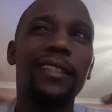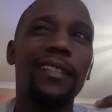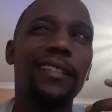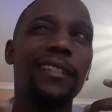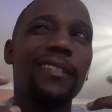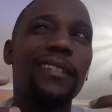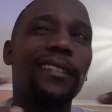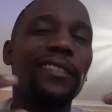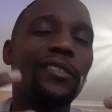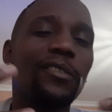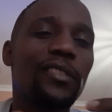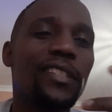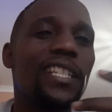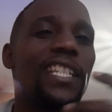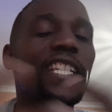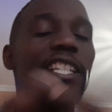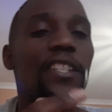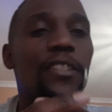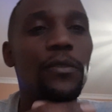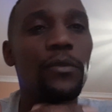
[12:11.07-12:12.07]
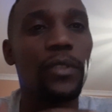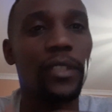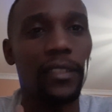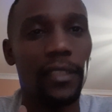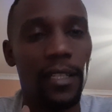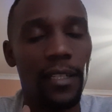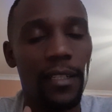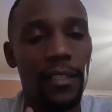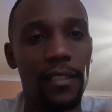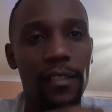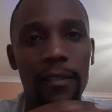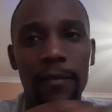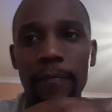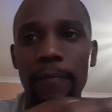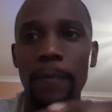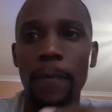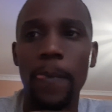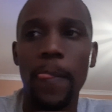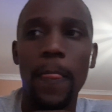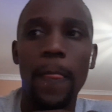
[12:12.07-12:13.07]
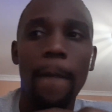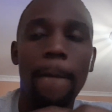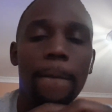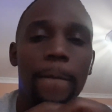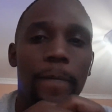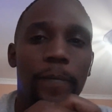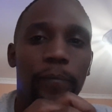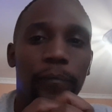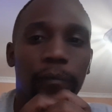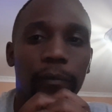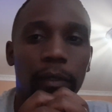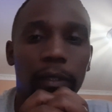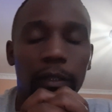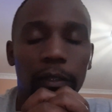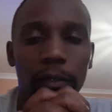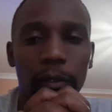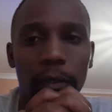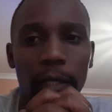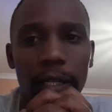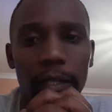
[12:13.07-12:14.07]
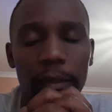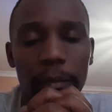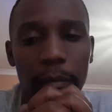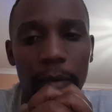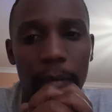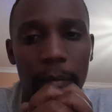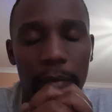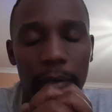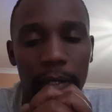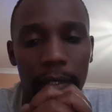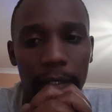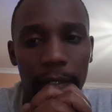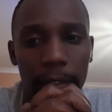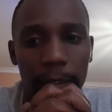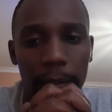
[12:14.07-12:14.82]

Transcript: it does not hit you as hard. So I remember,